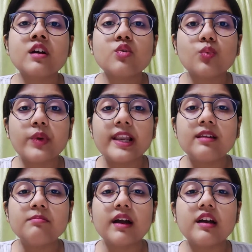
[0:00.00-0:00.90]

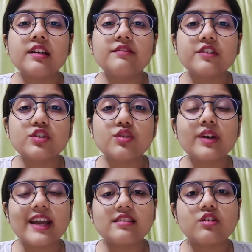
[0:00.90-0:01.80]
will my video
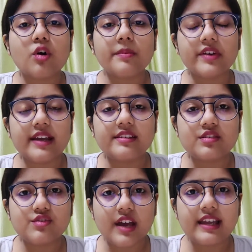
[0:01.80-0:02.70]
get a copyright
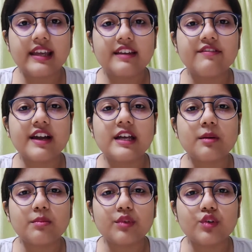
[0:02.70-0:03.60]
strike if I
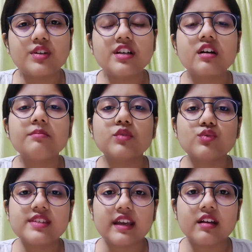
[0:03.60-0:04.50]
upload a
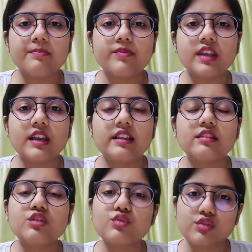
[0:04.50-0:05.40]
music in
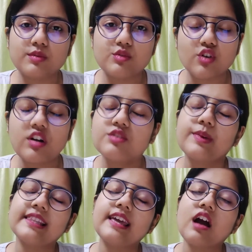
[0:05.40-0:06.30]
the YouTube short?
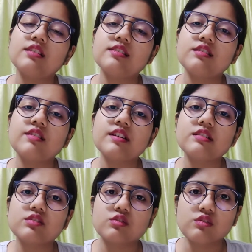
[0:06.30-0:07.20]
Well, the answer
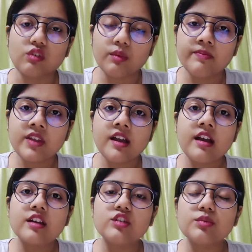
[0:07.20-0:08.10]
is no.
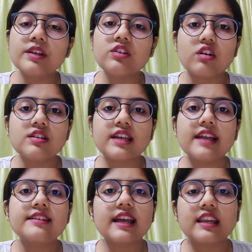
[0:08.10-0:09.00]
You will not
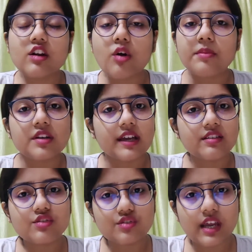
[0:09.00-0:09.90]
get any
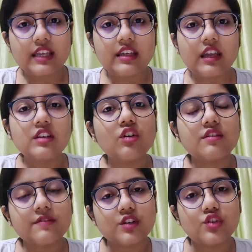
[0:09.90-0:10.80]
copyright strike in
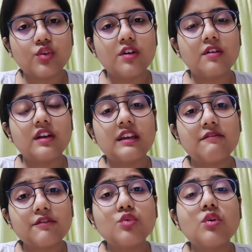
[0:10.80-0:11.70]
your video
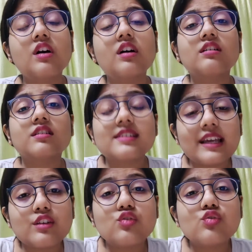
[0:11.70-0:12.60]
if you
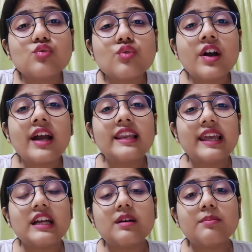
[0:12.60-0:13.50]
tend to
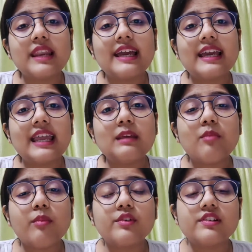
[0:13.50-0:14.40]
apply any
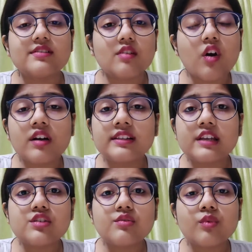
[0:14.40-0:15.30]
popular song
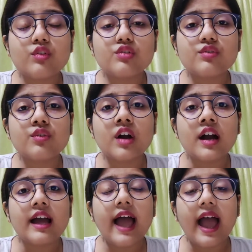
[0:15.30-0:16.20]
that you want to
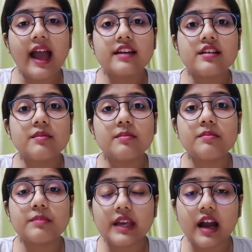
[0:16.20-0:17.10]
add
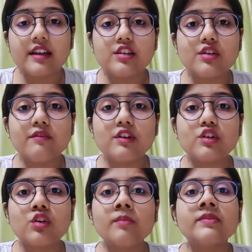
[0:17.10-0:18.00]
behind your
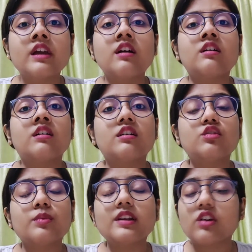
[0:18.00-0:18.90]
video.
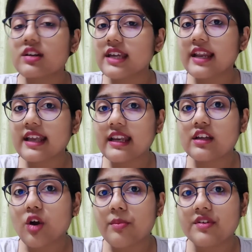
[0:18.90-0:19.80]
you will not get
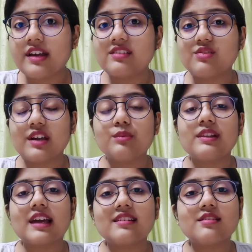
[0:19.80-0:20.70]
any copyright strike.
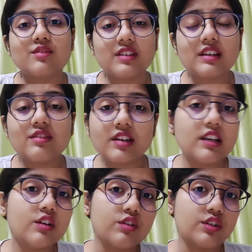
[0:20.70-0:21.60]
Well, that is a
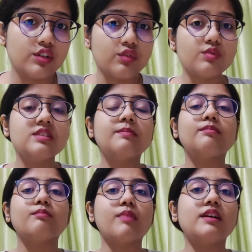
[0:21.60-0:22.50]
really good news.
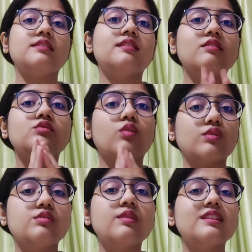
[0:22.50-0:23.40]
But there is
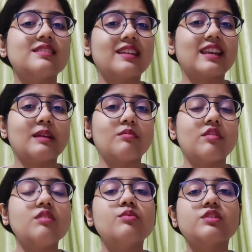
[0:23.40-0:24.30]
also a
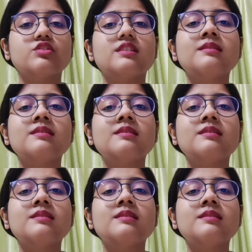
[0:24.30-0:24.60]
disclaimer, which is,